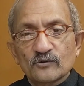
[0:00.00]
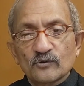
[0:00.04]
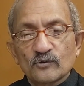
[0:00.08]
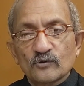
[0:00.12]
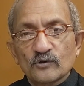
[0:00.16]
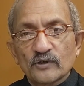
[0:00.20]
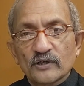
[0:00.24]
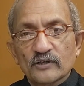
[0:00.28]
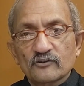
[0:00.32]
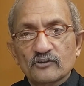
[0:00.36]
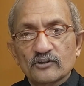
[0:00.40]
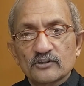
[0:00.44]

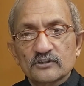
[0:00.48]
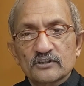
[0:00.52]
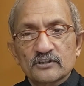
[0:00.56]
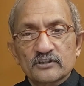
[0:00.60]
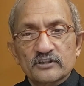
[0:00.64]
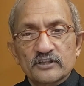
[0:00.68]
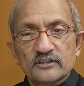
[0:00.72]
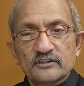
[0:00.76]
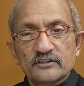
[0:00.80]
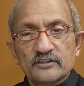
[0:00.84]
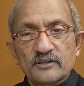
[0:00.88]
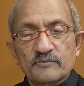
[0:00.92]
oh, I got
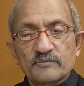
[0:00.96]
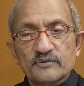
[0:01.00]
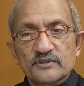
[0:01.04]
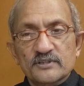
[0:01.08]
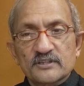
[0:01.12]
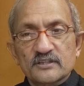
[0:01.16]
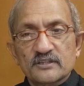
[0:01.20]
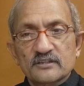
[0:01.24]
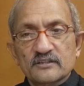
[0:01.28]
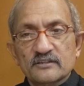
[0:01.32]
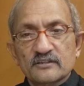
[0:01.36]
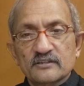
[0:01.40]

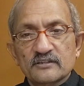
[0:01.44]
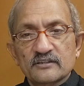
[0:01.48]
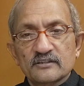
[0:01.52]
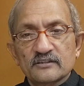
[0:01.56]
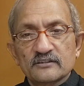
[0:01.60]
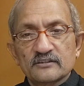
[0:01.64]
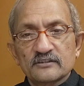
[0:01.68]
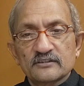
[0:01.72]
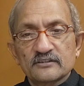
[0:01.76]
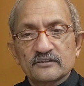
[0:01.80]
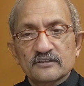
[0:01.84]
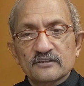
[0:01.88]
33%
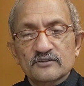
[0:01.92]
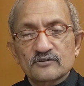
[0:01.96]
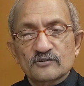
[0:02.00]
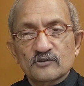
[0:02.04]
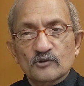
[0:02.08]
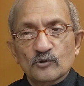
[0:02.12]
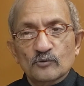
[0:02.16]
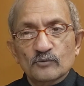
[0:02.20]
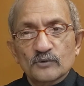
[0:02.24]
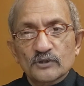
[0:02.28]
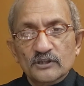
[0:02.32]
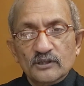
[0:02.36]
return in this
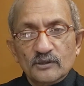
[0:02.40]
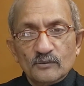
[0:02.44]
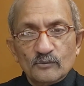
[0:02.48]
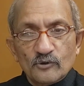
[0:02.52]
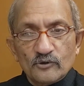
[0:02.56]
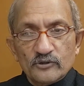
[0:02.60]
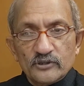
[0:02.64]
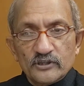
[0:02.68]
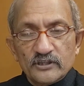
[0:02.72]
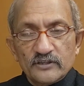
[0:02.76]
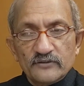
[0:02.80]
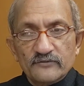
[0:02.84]
global
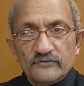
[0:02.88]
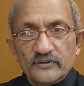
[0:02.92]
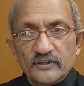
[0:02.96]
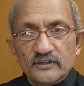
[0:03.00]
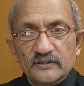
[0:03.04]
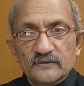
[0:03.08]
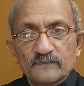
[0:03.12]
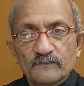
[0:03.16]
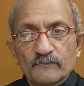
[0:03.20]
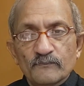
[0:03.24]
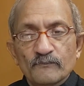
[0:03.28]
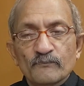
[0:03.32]
commodity
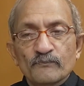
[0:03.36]
fund.